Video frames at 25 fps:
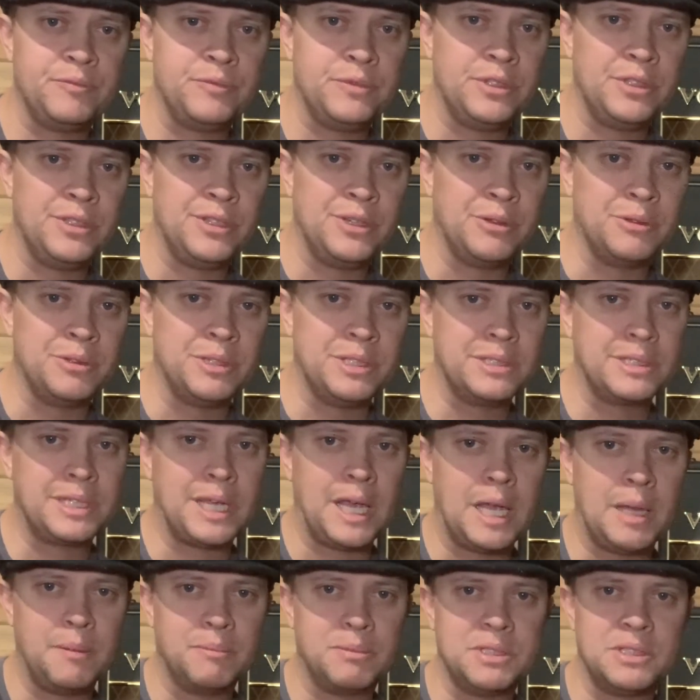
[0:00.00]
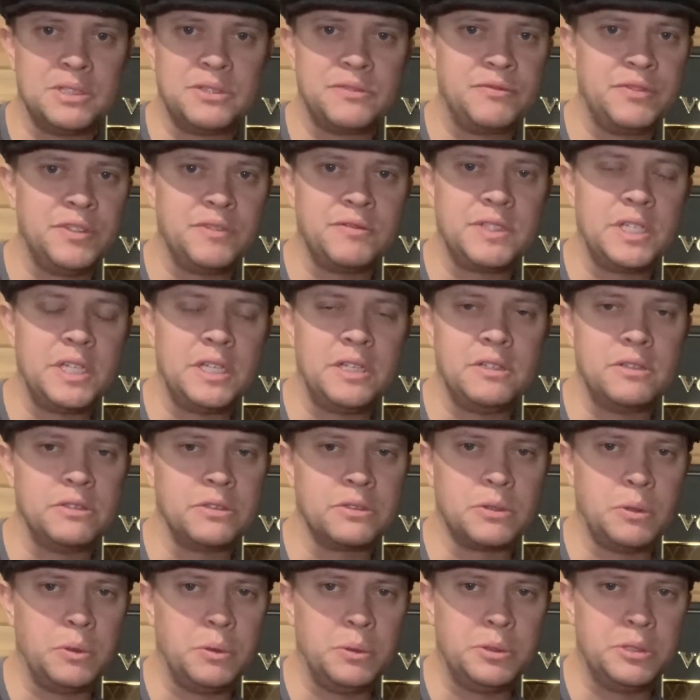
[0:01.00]
you know, this amp is fifteen years
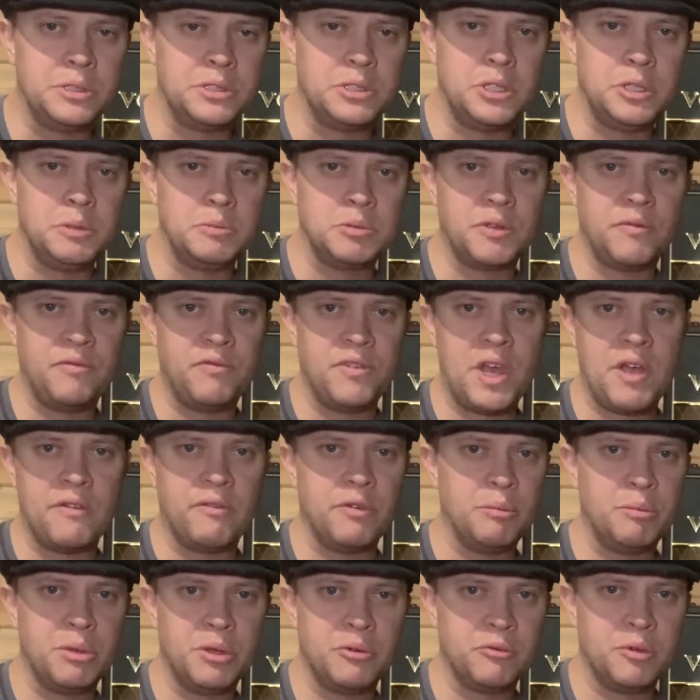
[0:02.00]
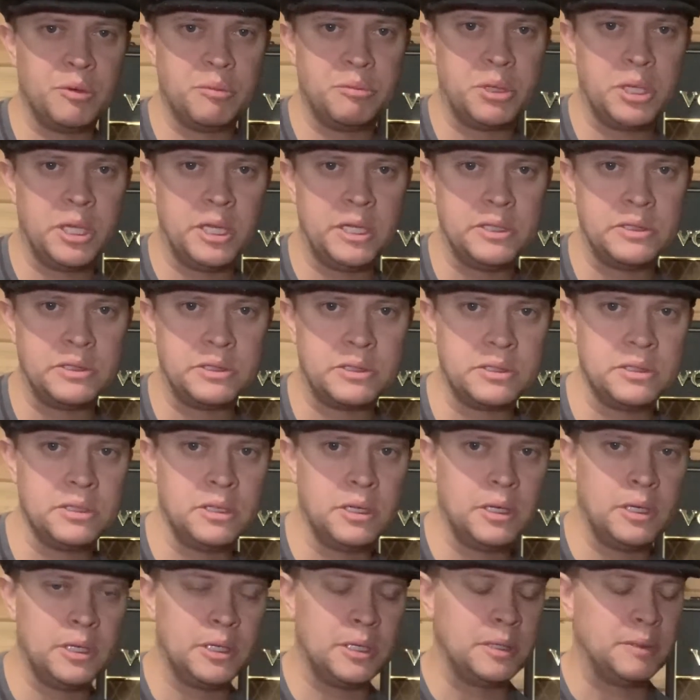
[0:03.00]
old. The tubes have never been replaced,
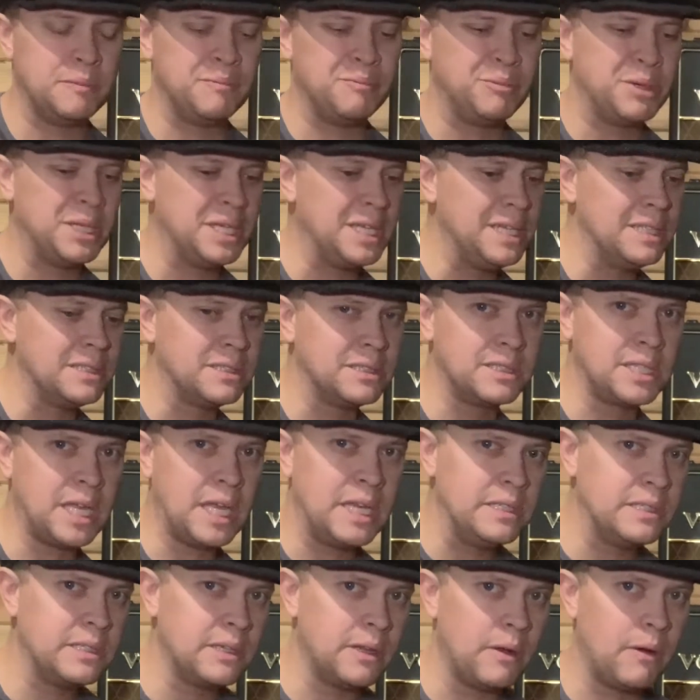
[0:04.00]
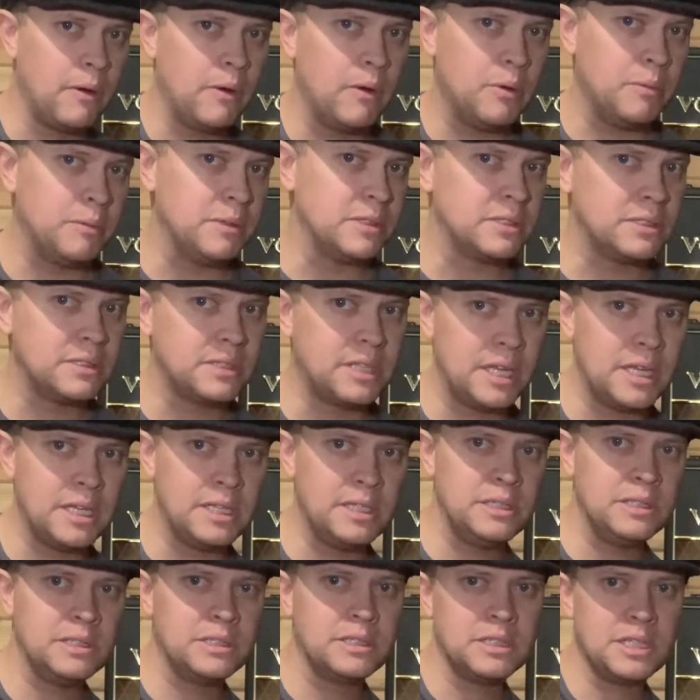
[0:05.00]
um, but it stays at home. It
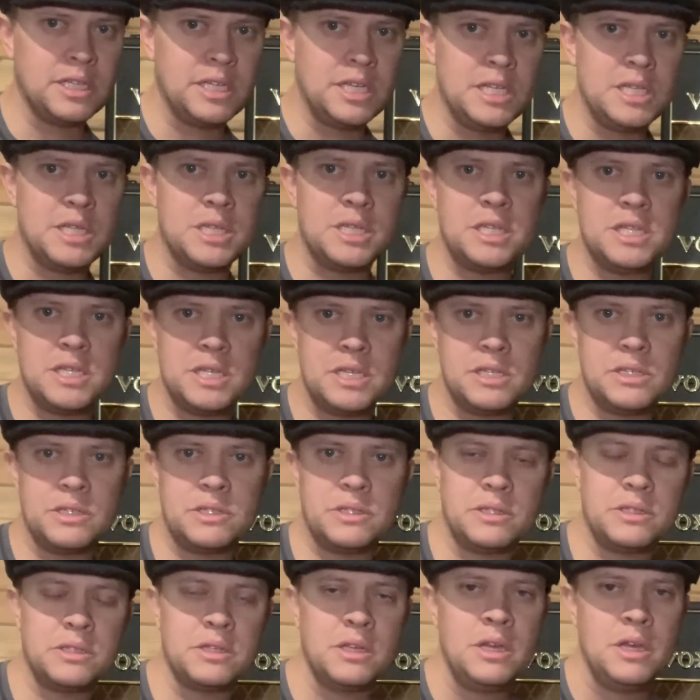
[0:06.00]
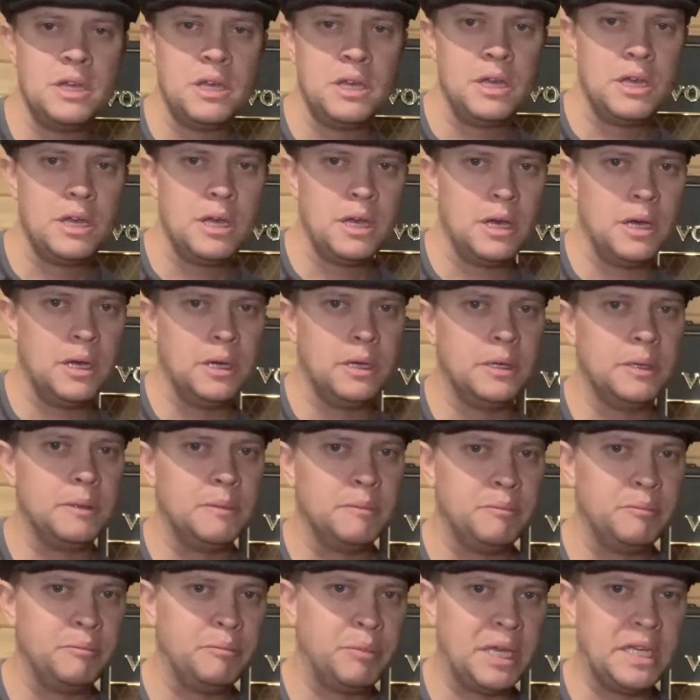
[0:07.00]
stays in this um,
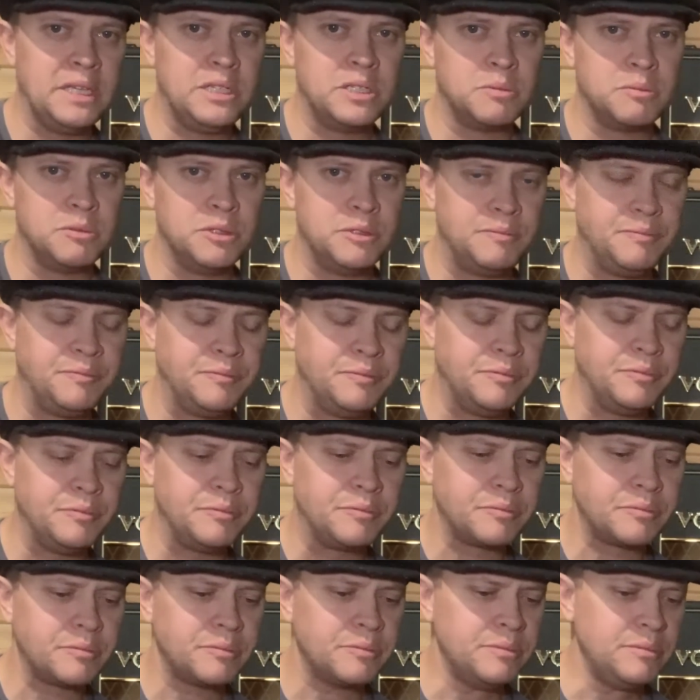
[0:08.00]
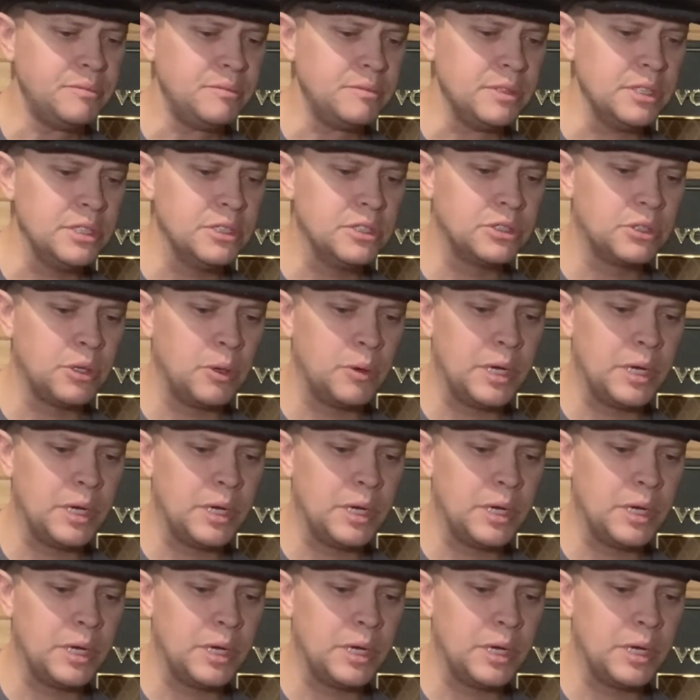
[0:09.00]
basement, so it